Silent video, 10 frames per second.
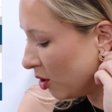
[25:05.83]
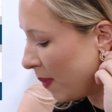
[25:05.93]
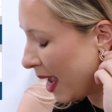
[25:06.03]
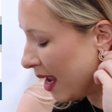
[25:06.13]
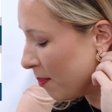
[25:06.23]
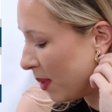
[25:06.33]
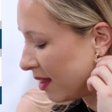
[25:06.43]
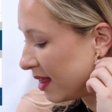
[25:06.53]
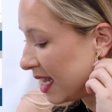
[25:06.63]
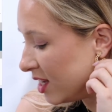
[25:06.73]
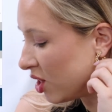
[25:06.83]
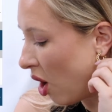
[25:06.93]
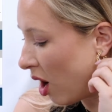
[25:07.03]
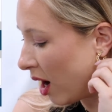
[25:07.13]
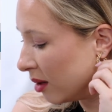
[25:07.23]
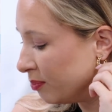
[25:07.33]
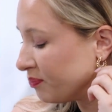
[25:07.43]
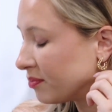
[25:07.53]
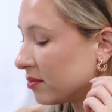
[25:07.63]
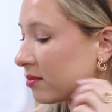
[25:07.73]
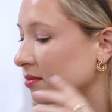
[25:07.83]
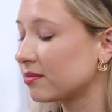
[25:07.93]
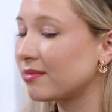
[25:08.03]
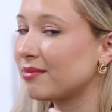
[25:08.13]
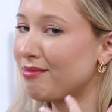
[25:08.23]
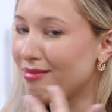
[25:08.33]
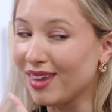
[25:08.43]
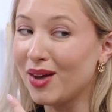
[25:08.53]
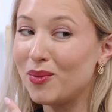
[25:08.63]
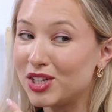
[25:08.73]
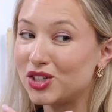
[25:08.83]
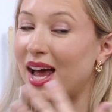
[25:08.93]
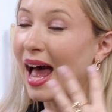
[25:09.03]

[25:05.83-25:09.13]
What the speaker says: bit, but these are, which